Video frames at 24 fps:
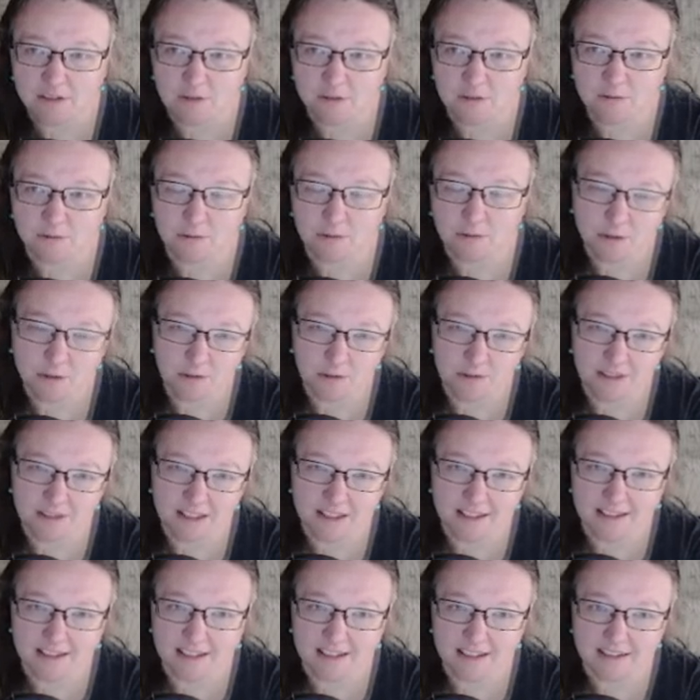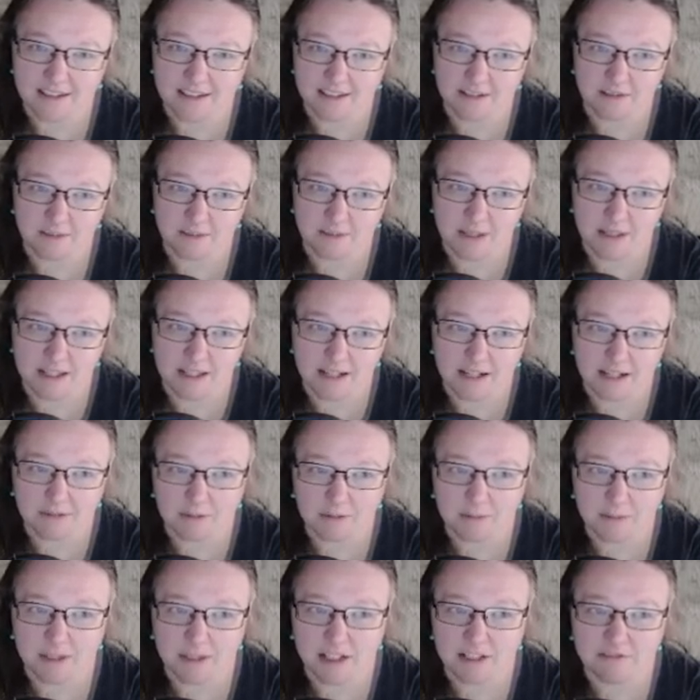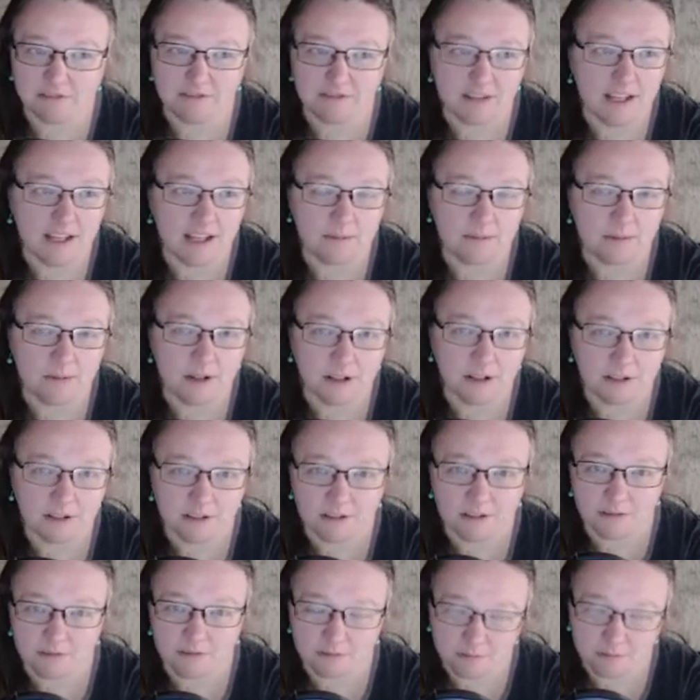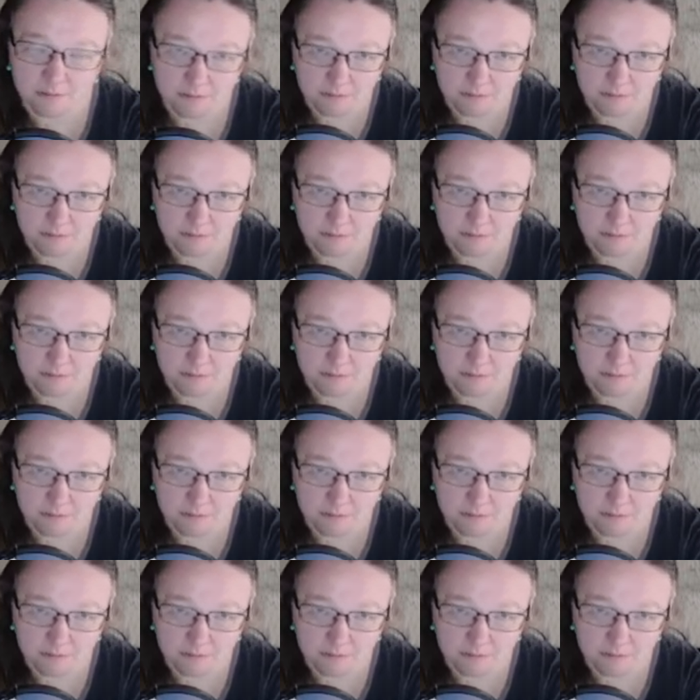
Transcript: roles doesn't necessarily mean everybody find a partner,